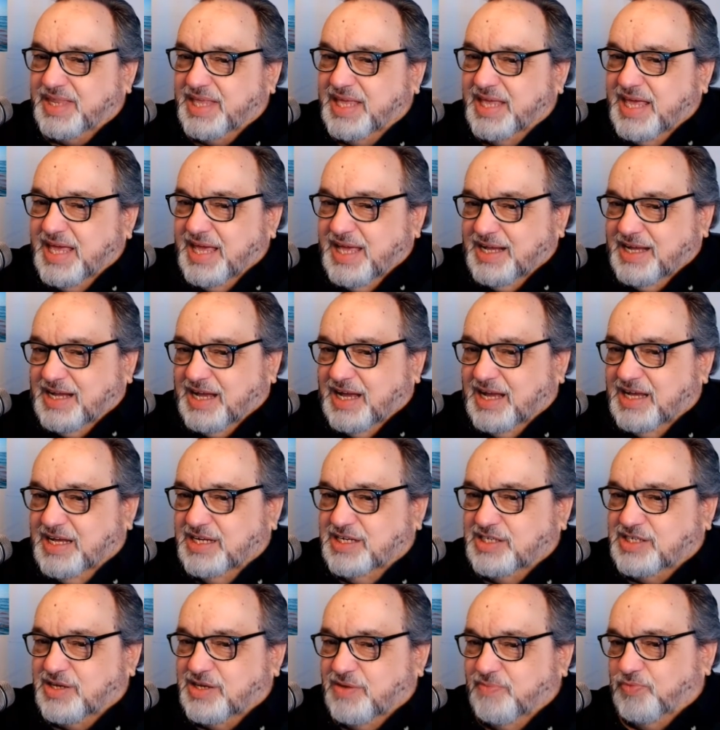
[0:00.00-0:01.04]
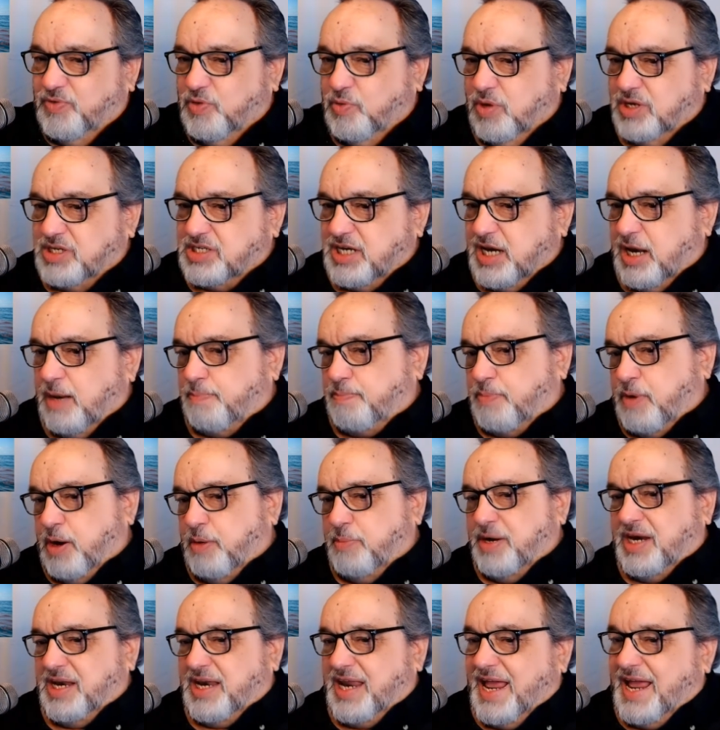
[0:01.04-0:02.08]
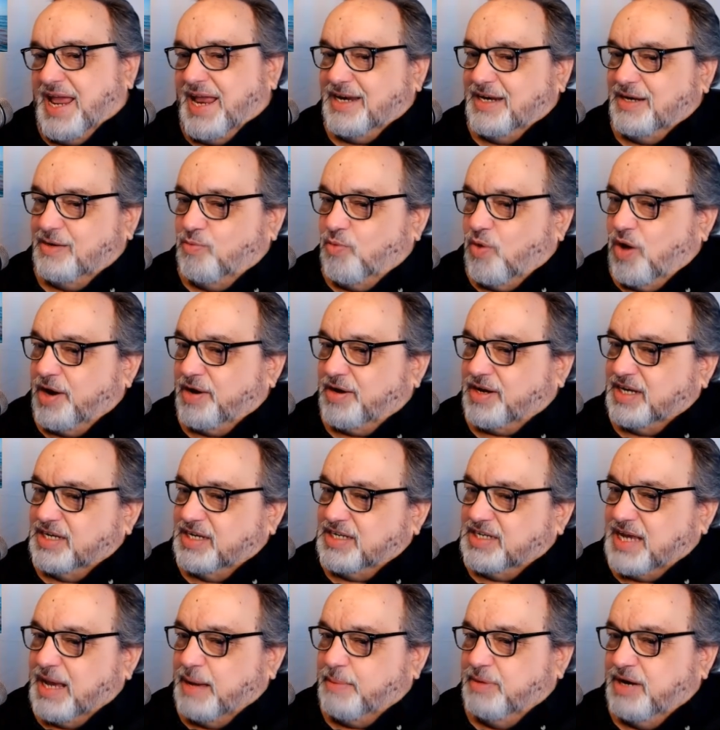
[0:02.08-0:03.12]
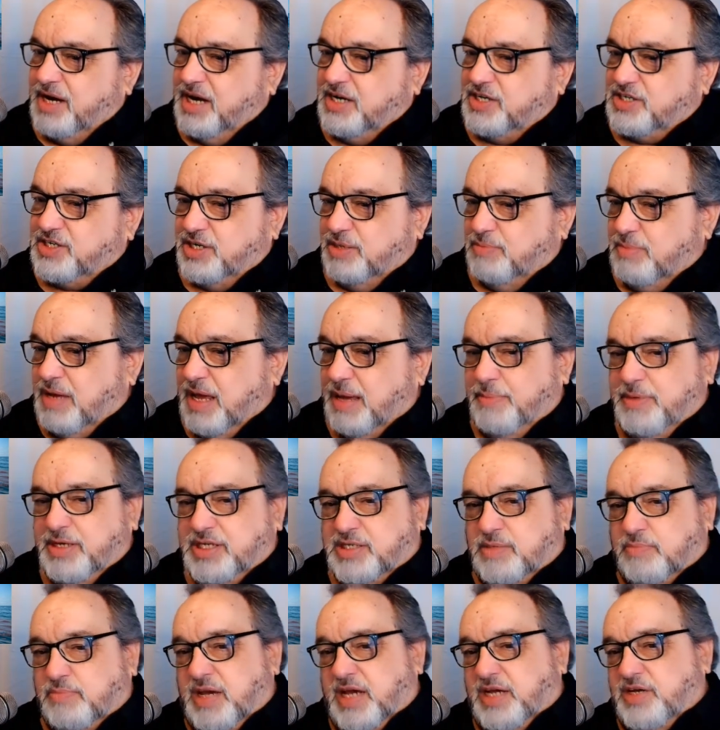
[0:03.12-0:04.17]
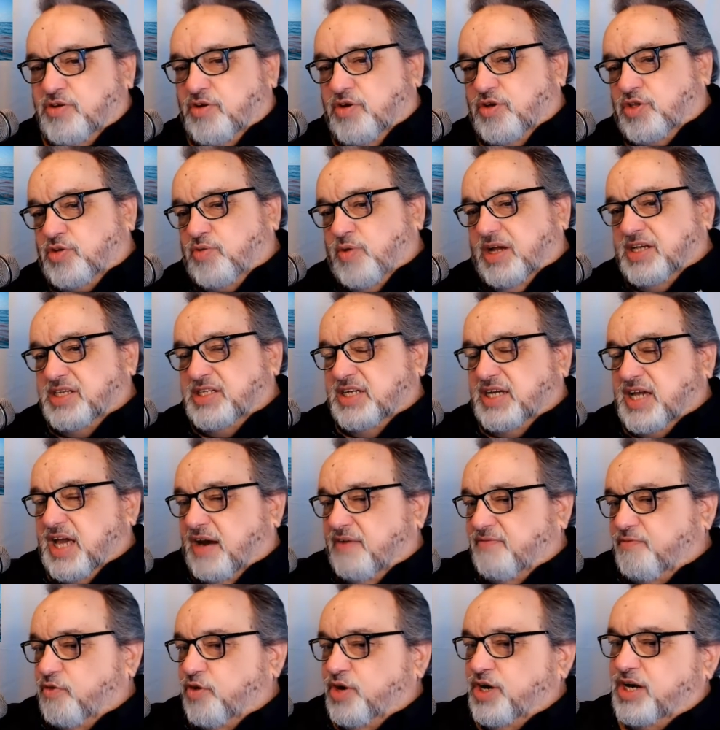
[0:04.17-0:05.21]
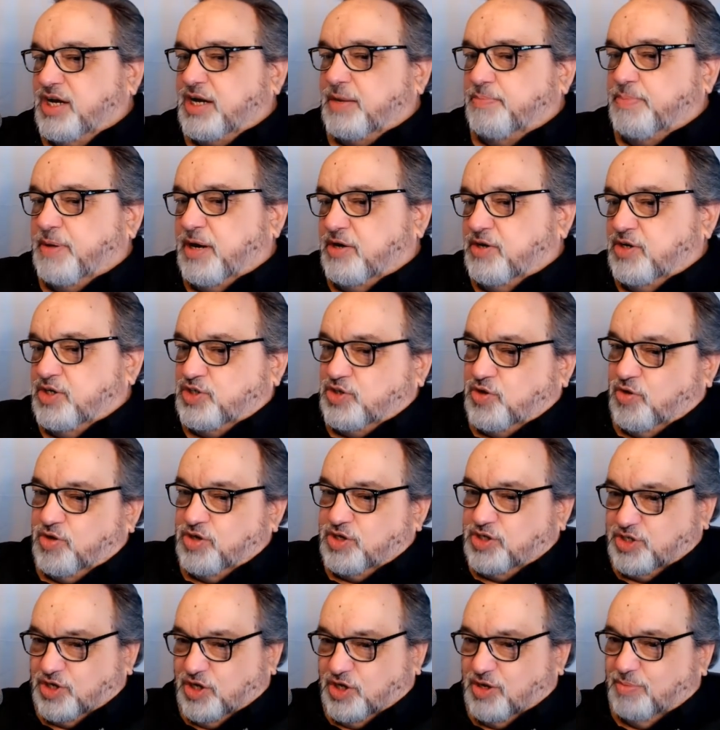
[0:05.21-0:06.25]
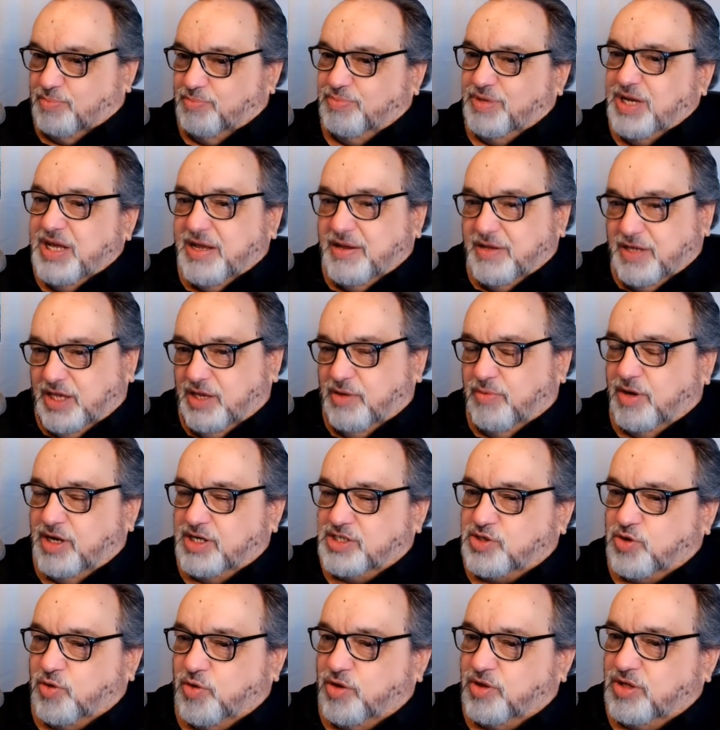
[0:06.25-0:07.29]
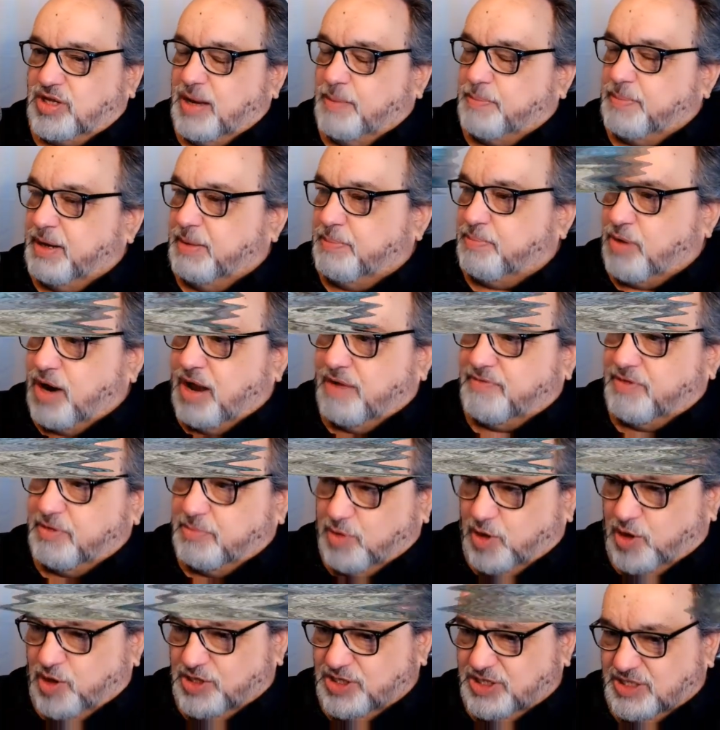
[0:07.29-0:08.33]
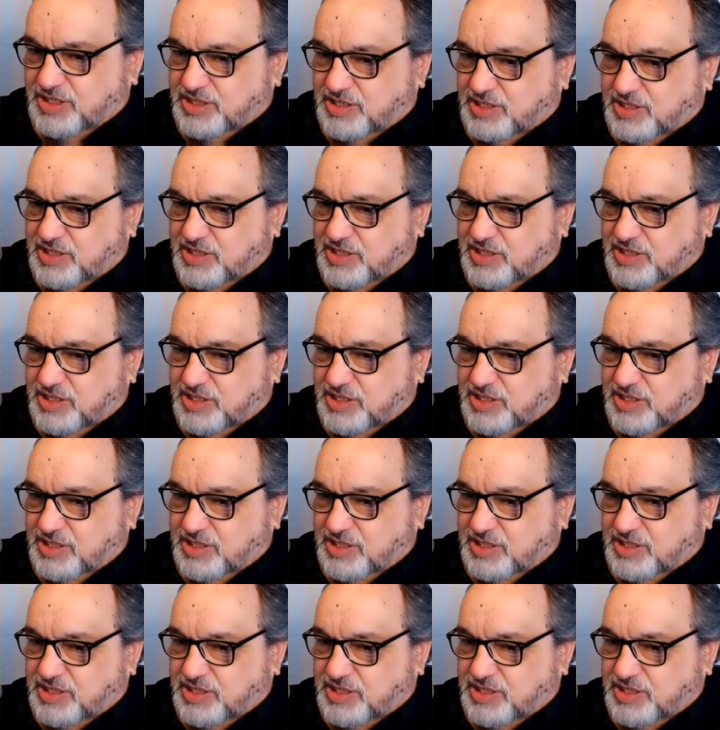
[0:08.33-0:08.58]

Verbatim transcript: Because What's a little permanent land and water contamination and maybe some major earthquakes in California compared to short term U.S. oil company profit margins?